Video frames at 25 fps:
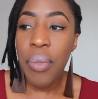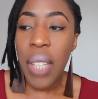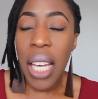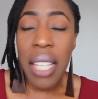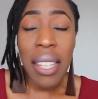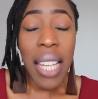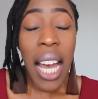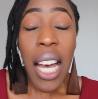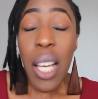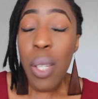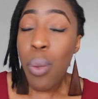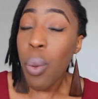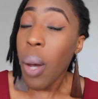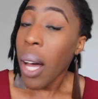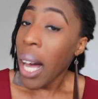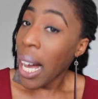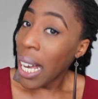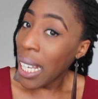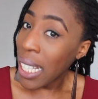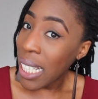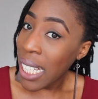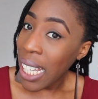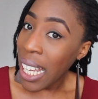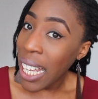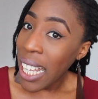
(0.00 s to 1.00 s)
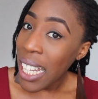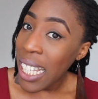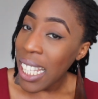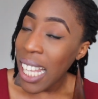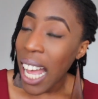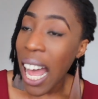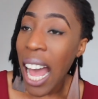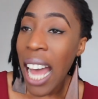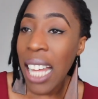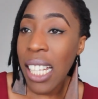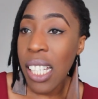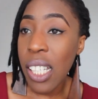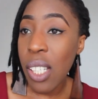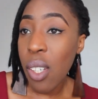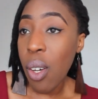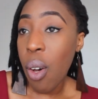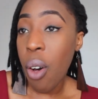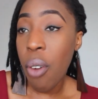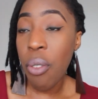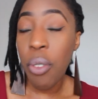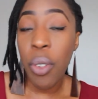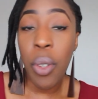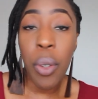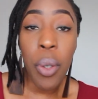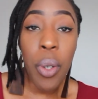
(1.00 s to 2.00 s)
that's what I did, and
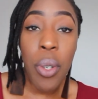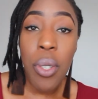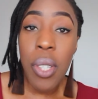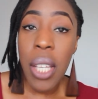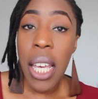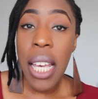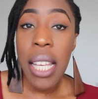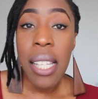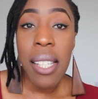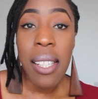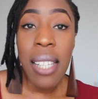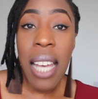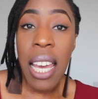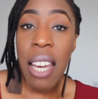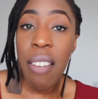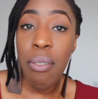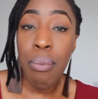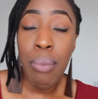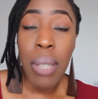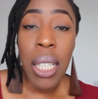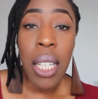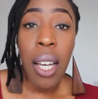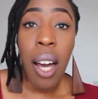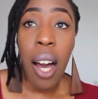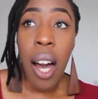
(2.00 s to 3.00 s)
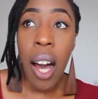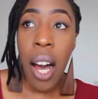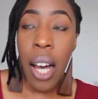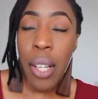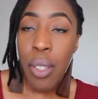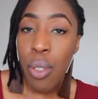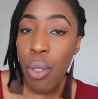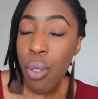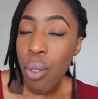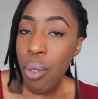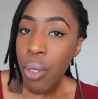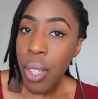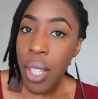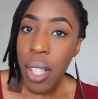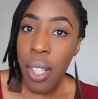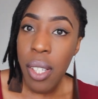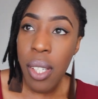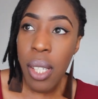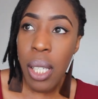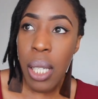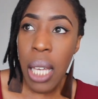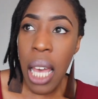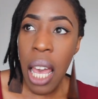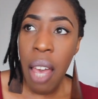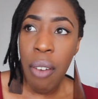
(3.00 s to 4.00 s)
of course it saved me
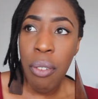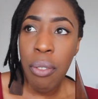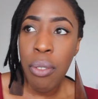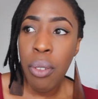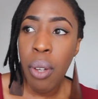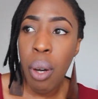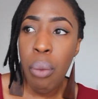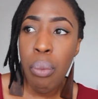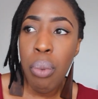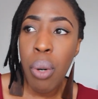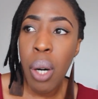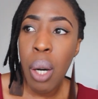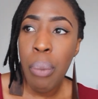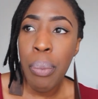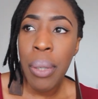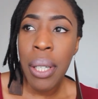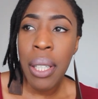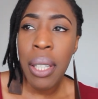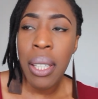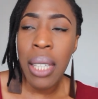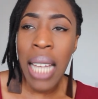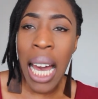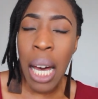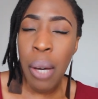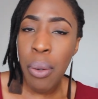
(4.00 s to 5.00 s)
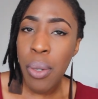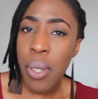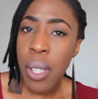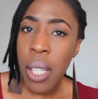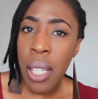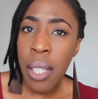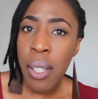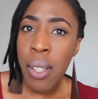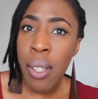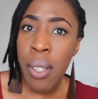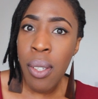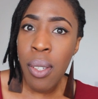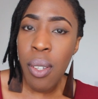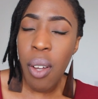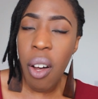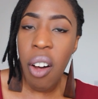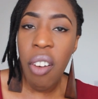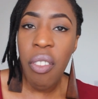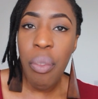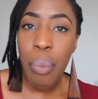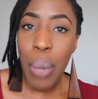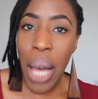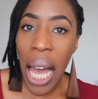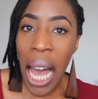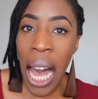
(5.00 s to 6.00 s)
hundreds, if not probably thousands
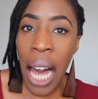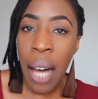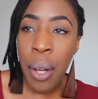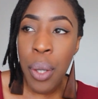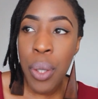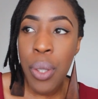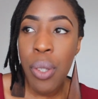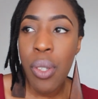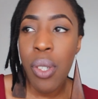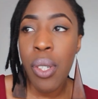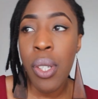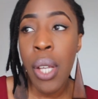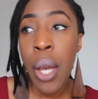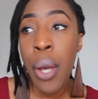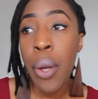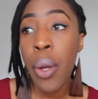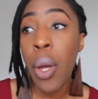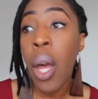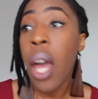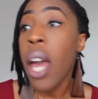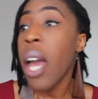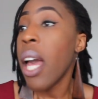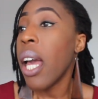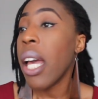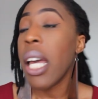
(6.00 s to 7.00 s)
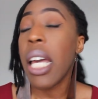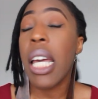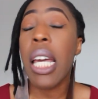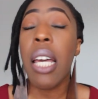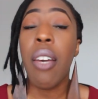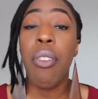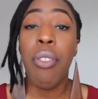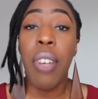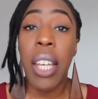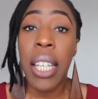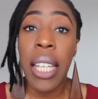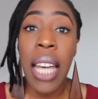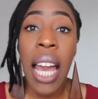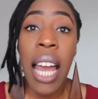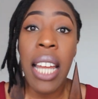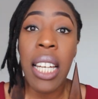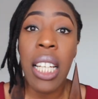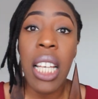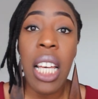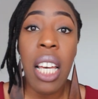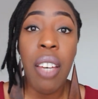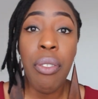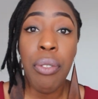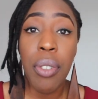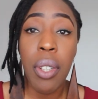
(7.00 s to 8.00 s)
of pounds. So
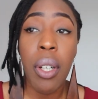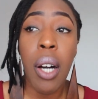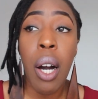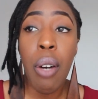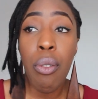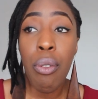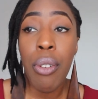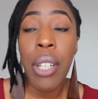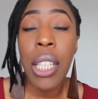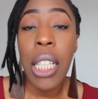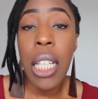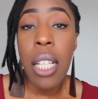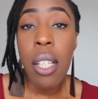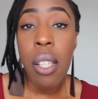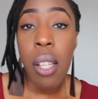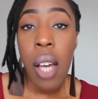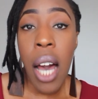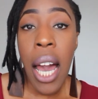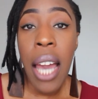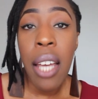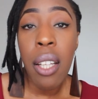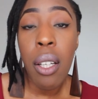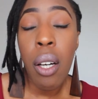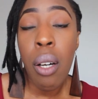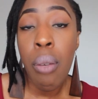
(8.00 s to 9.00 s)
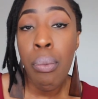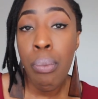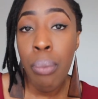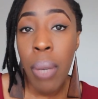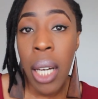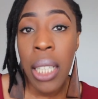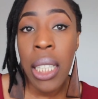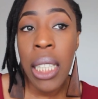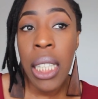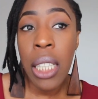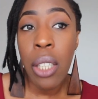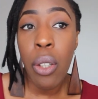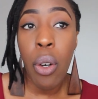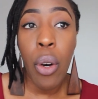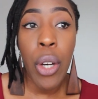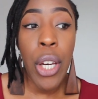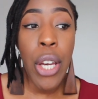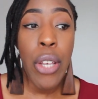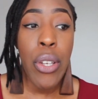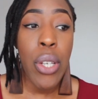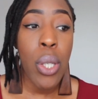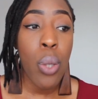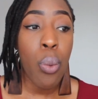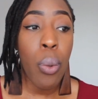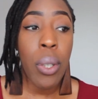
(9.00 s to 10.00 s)
if you are really tight on money, or
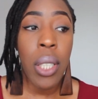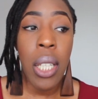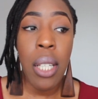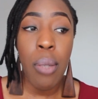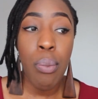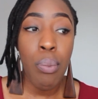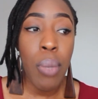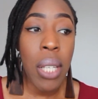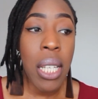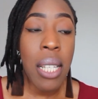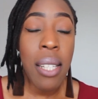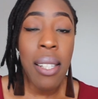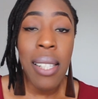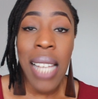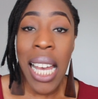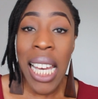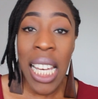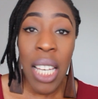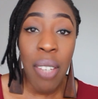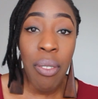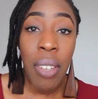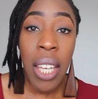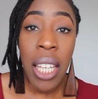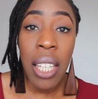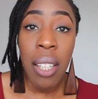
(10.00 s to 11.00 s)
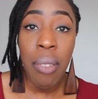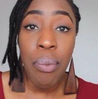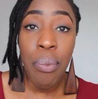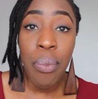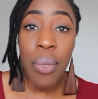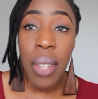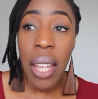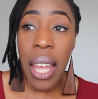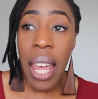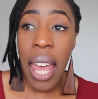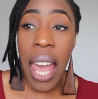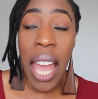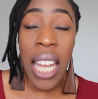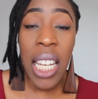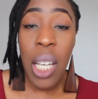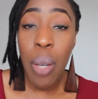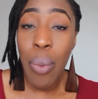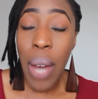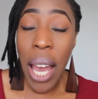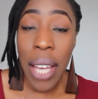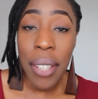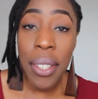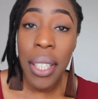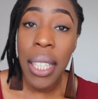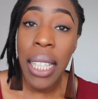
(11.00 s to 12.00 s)
you just want to be saving
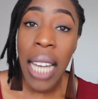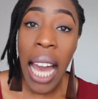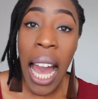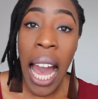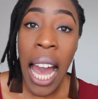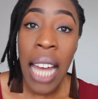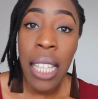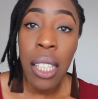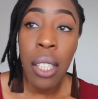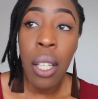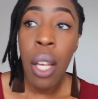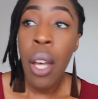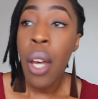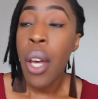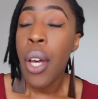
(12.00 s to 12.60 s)
anywhere you can,